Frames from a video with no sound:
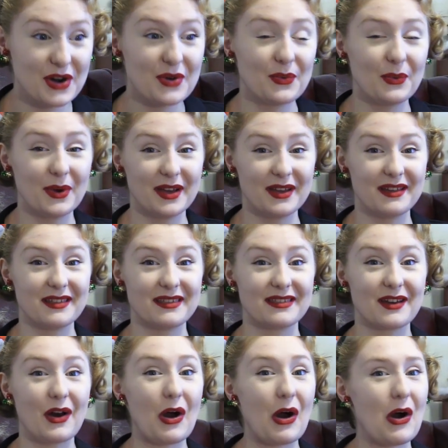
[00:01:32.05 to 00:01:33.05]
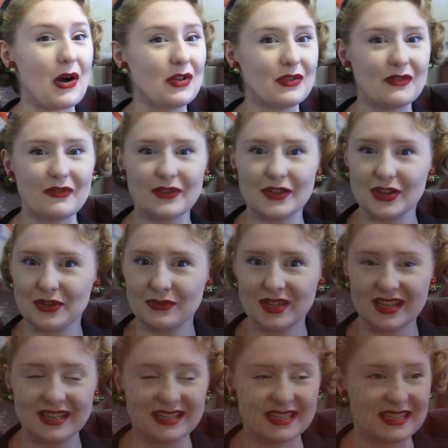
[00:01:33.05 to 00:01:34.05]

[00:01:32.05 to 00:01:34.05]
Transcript: with all of the unique